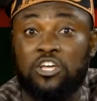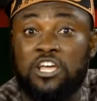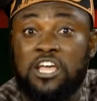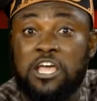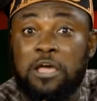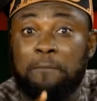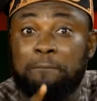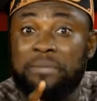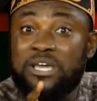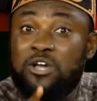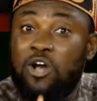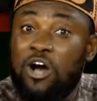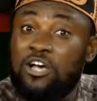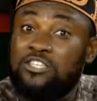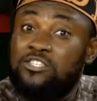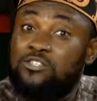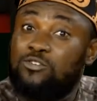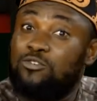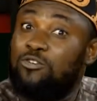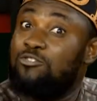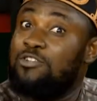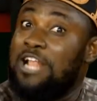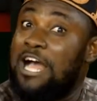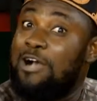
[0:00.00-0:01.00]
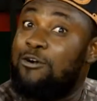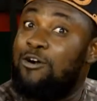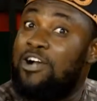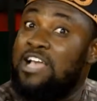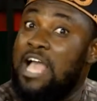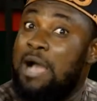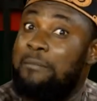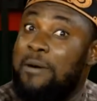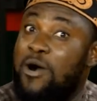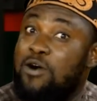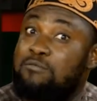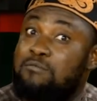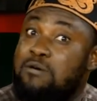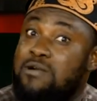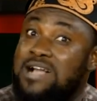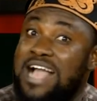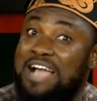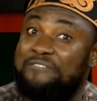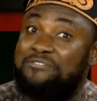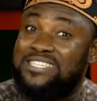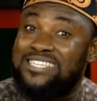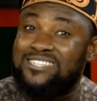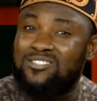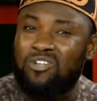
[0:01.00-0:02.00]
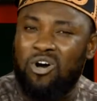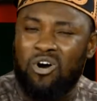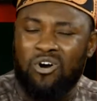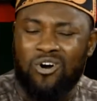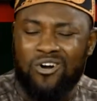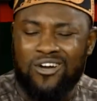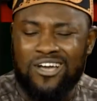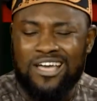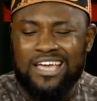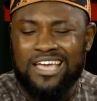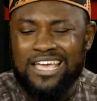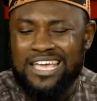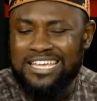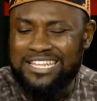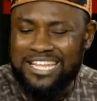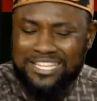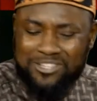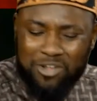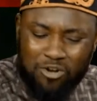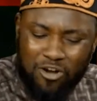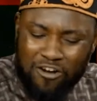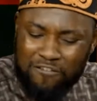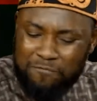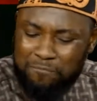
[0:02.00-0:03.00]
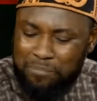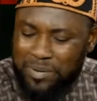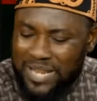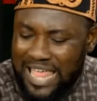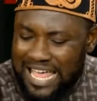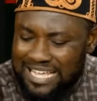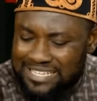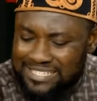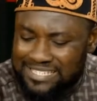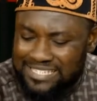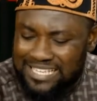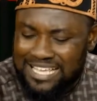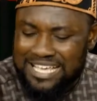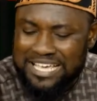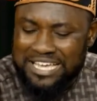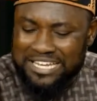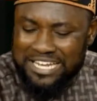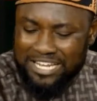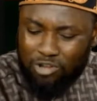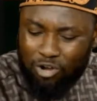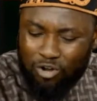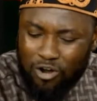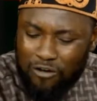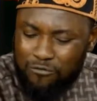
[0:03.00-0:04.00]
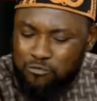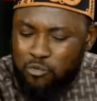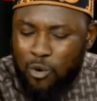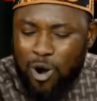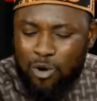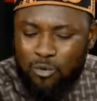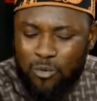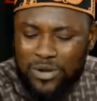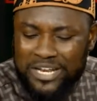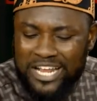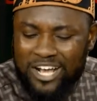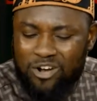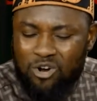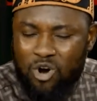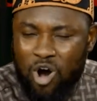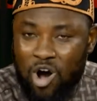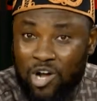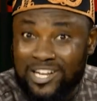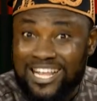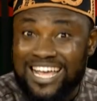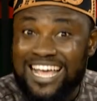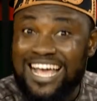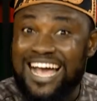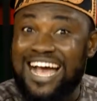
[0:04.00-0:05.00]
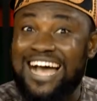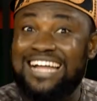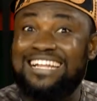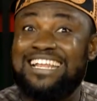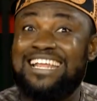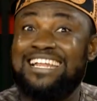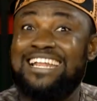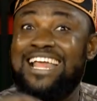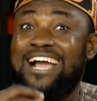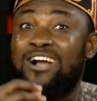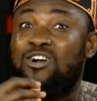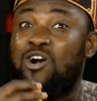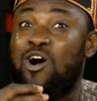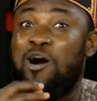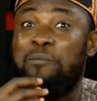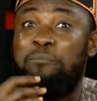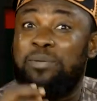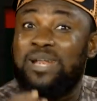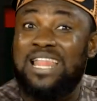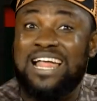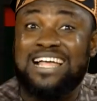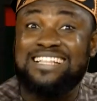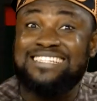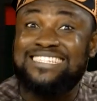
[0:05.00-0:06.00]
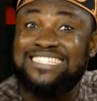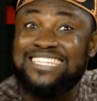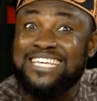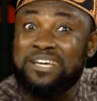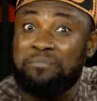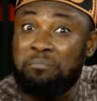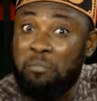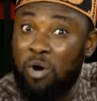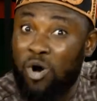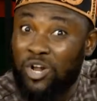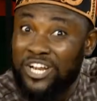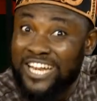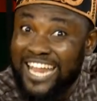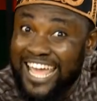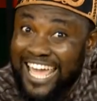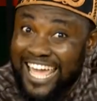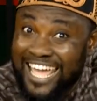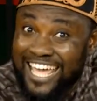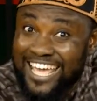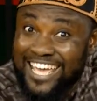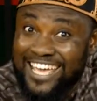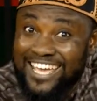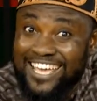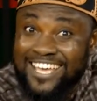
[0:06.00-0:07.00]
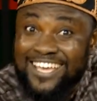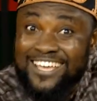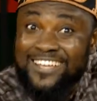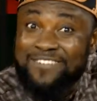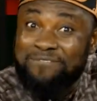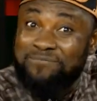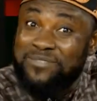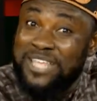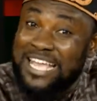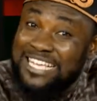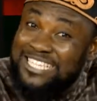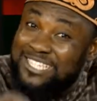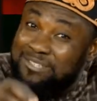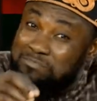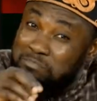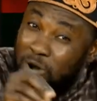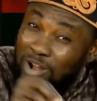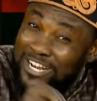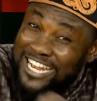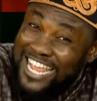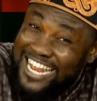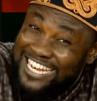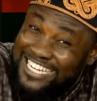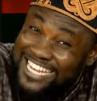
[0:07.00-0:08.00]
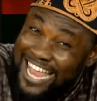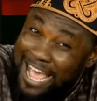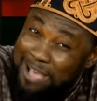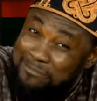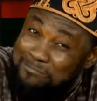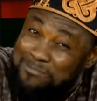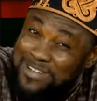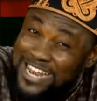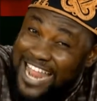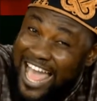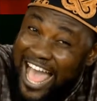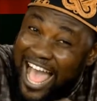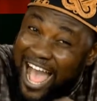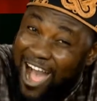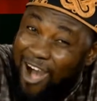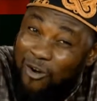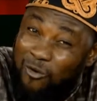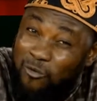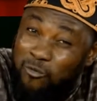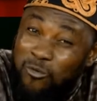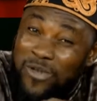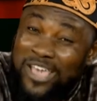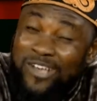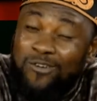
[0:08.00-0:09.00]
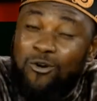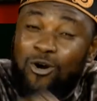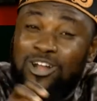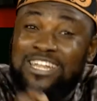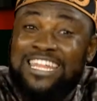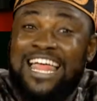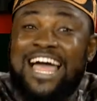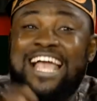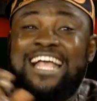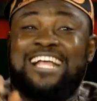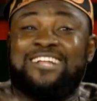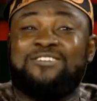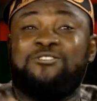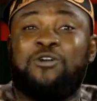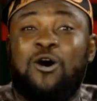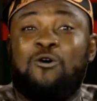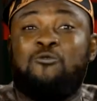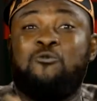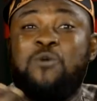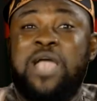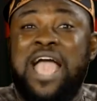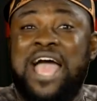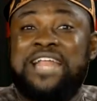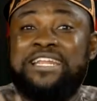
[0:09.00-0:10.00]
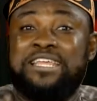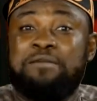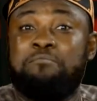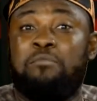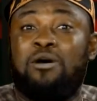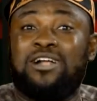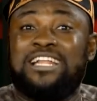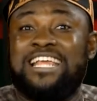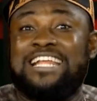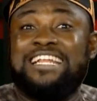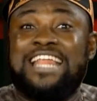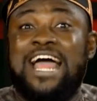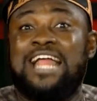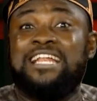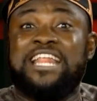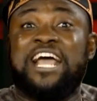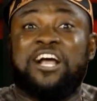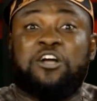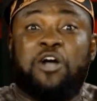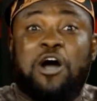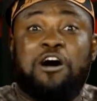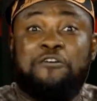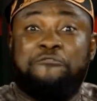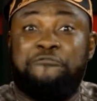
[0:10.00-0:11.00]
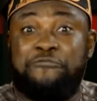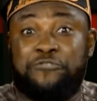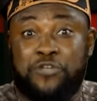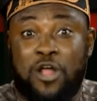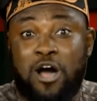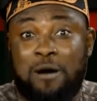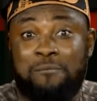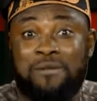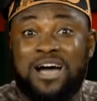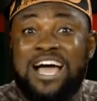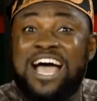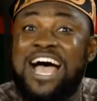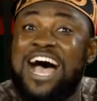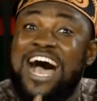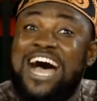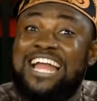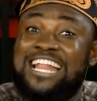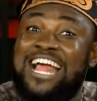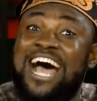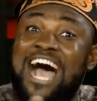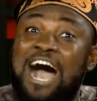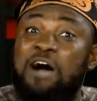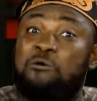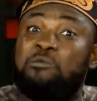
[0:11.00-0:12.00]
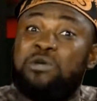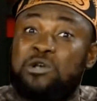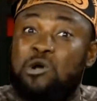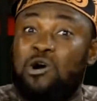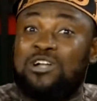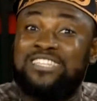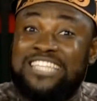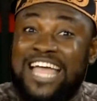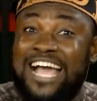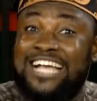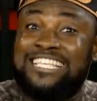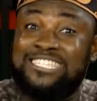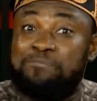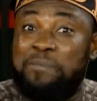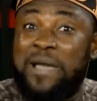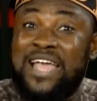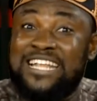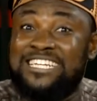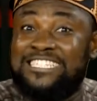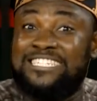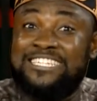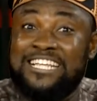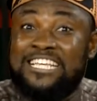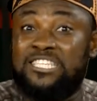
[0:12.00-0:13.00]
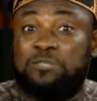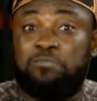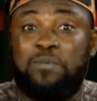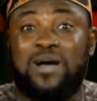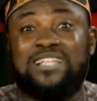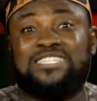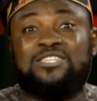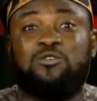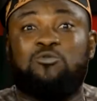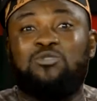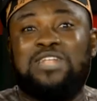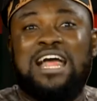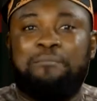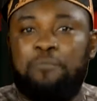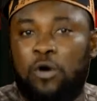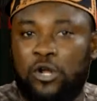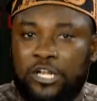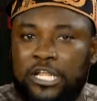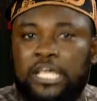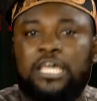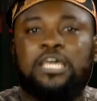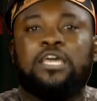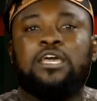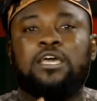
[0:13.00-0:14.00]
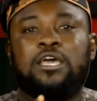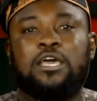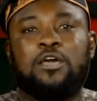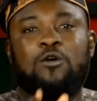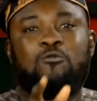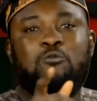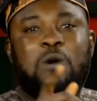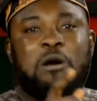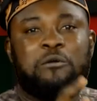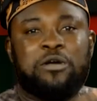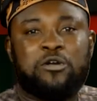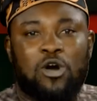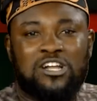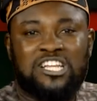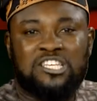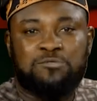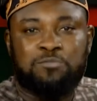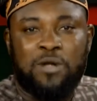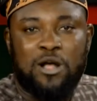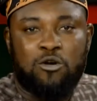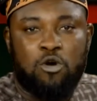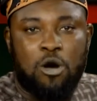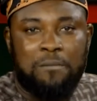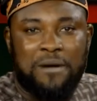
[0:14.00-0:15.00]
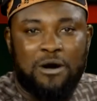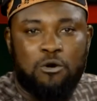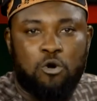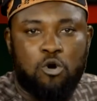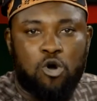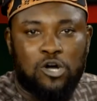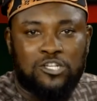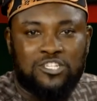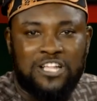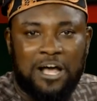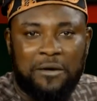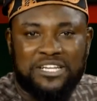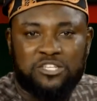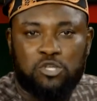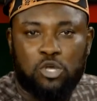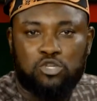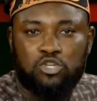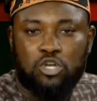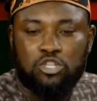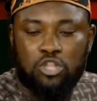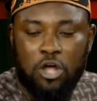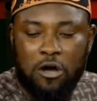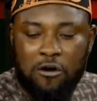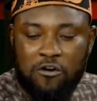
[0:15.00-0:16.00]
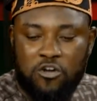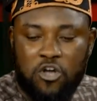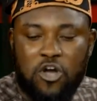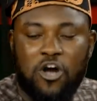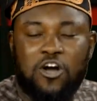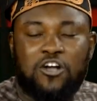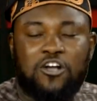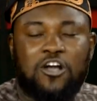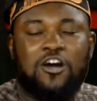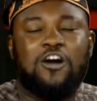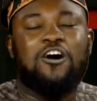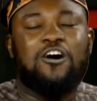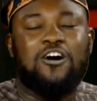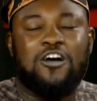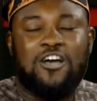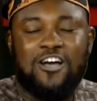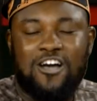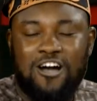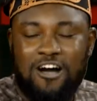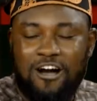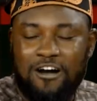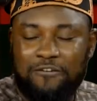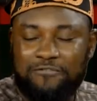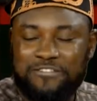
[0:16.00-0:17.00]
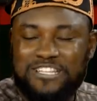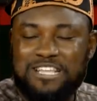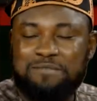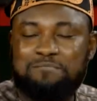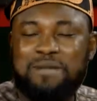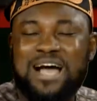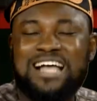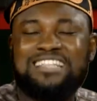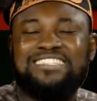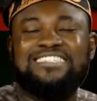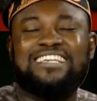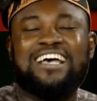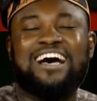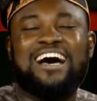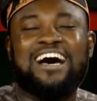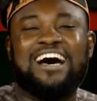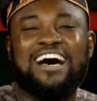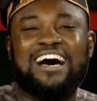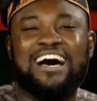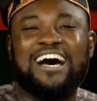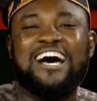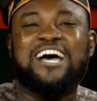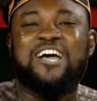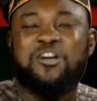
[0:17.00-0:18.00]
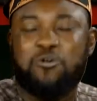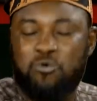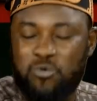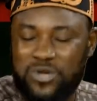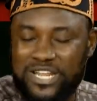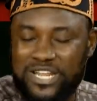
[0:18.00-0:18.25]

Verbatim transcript: because una go hear my Obunga visitor. If they talk of plans, if they talk of work where they go on, and if they call plenty money, this money them now, we go like know where the money then they come from mm. and how we go take spend this particular money. Uh. When we go this way, come back, we'll continue our discussion about Koko of the Matter when they